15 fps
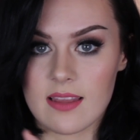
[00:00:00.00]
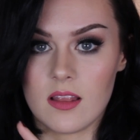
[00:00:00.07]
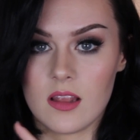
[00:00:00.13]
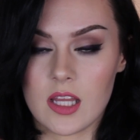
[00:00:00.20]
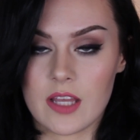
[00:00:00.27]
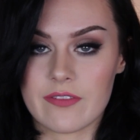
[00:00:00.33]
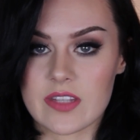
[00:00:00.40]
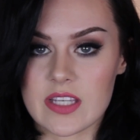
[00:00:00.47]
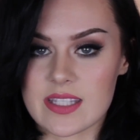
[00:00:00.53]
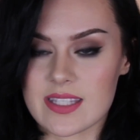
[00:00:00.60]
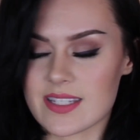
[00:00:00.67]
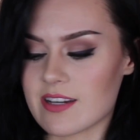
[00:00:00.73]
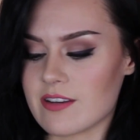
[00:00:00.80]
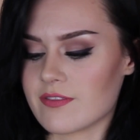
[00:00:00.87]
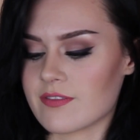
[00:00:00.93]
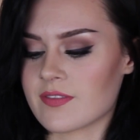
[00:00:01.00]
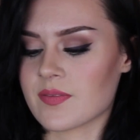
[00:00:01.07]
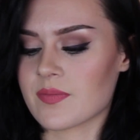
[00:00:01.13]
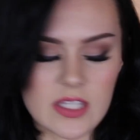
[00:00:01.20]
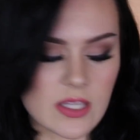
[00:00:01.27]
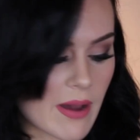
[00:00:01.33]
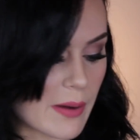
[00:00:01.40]
Love this stuff.
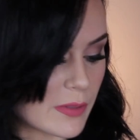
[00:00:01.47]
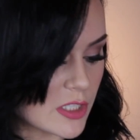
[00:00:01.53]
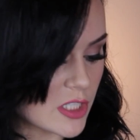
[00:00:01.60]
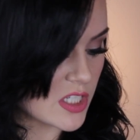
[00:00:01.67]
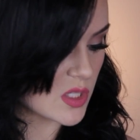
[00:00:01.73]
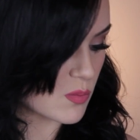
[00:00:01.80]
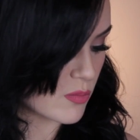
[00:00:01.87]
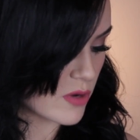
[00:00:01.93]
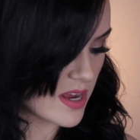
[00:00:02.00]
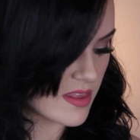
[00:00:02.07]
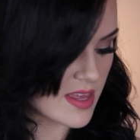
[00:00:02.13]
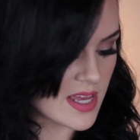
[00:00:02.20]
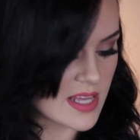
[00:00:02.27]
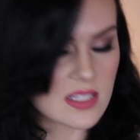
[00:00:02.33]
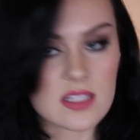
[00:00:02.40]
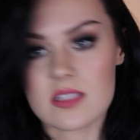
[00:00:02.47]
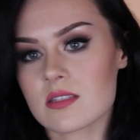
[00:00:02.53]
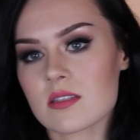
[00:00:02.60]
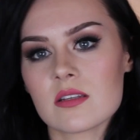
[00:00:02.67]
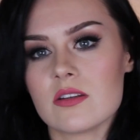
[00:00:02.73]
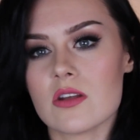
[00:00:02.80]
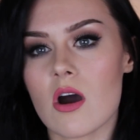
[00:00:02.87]
So I will just spray this,
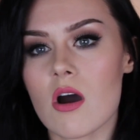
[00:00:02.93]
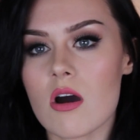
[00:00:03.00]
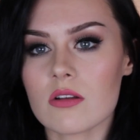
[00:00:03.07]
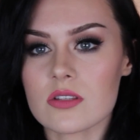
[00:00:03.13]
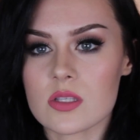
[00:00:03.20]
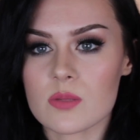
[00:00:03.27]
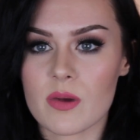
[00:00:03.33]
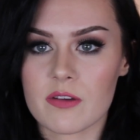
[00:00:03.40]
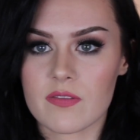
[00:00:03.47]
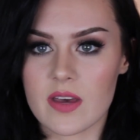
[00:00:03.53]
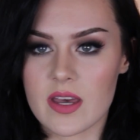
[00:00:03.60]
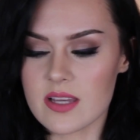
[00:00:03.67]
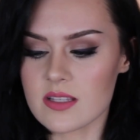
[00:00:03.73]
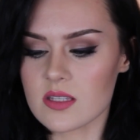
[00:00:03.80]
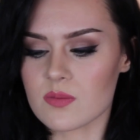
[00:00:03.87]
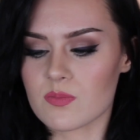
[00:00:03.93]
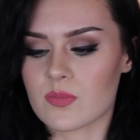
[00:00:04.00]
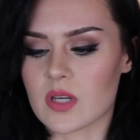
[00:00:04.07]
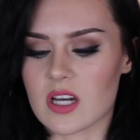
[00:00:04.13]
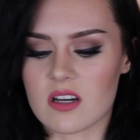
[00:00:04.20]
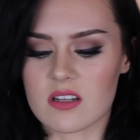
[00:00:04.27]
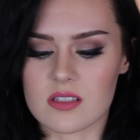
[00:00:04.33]
not onto my face
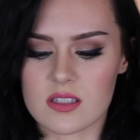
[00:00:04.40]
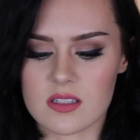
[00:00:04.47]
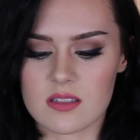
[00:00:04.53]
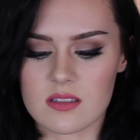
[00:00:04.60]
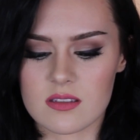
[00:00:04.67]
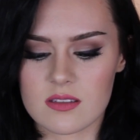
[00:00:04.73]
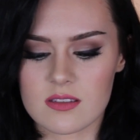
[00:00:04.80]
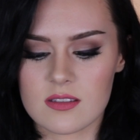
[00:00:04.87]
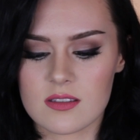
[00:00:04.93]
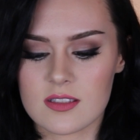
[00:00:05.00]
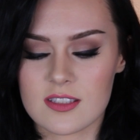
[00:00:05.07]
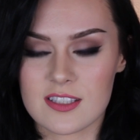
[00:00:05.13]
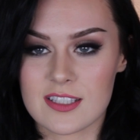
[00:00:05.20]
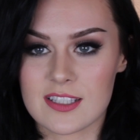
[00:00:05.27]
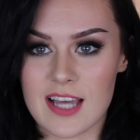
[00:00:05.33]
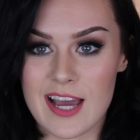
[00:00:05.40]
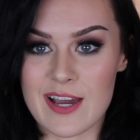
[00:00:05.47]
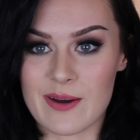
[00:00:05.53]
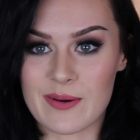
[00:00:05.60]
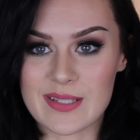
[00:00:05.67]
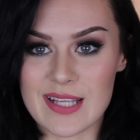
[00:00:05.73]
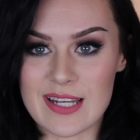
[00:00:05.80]
because I
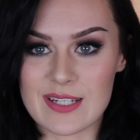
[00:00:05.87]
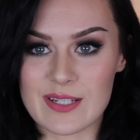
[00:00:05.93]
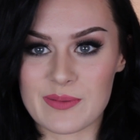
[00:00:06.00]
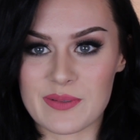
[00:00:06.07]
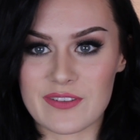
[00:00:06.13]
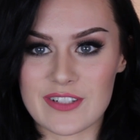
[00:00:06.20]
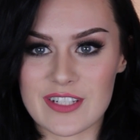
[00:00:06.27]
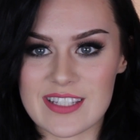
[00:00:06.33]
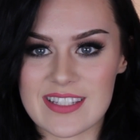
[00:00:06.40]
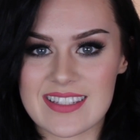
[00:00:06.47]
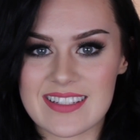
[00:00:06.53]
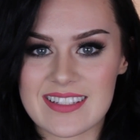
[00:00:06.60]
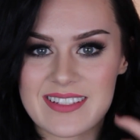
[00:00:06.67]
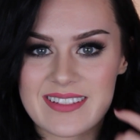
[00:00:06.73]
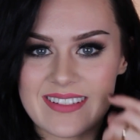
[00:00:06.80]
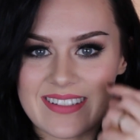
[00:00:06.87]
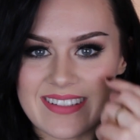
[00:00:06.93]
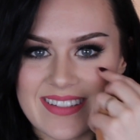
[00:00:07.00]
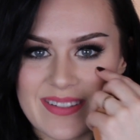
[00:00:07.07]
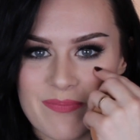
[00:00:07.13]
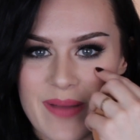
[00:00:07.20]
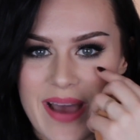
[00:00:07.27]
always end up with just
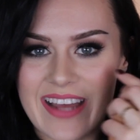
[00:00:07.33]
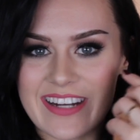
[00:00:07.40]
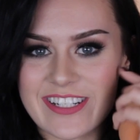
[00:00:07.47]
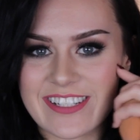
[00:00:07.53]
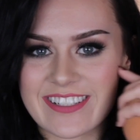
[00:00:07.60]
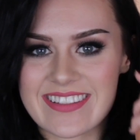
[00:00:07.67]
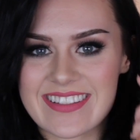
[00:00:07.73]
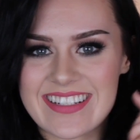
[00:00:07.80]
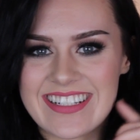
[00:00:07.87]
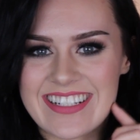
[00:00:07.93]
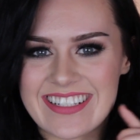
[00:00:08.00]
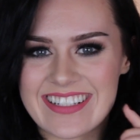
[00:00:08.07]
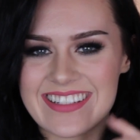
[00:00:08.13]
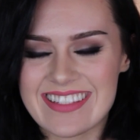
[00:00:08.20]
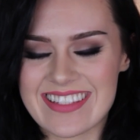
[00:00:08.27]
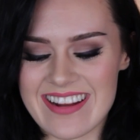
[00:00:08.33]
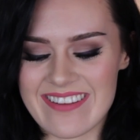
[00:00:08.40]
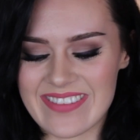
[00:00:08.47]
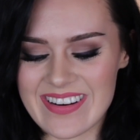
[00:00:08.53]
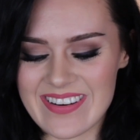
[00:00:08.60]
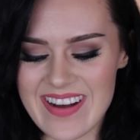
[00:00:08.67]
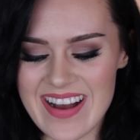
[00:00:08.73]
patches just
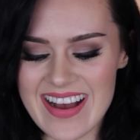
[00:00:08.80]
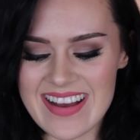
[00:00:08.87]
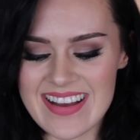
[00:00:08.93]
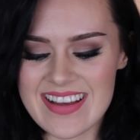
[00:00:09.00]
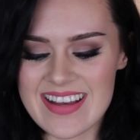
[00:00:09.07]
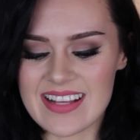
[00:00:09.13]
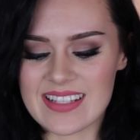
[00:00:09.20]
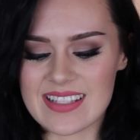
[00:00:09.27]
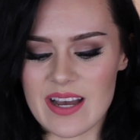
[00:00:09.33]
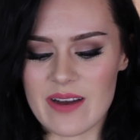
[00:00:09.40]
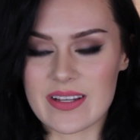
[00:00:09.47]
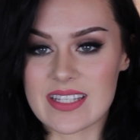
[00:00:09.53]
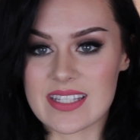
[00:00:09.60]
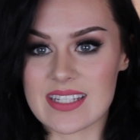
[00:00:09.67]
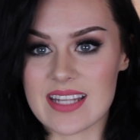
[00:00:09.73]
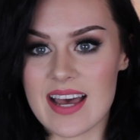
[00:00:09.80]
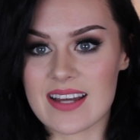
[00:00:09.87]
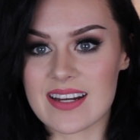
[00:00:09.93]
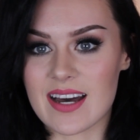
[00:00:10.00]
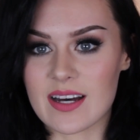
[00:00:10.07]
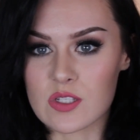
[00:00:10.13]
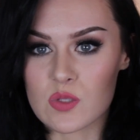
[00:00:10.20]
everywhere. So
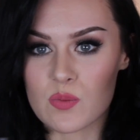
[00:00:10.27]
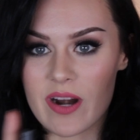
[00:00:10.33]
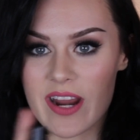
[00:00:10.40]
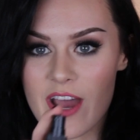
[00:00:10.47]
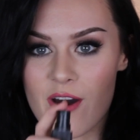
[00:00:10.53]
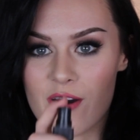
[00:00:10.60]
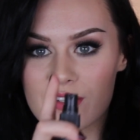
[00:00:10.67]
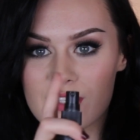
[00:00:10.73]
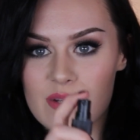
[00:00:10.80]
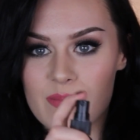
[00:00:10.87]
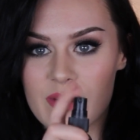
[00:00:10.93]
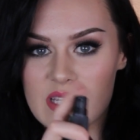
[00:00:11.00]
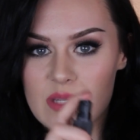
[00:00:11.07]
instead I'll spray it onto my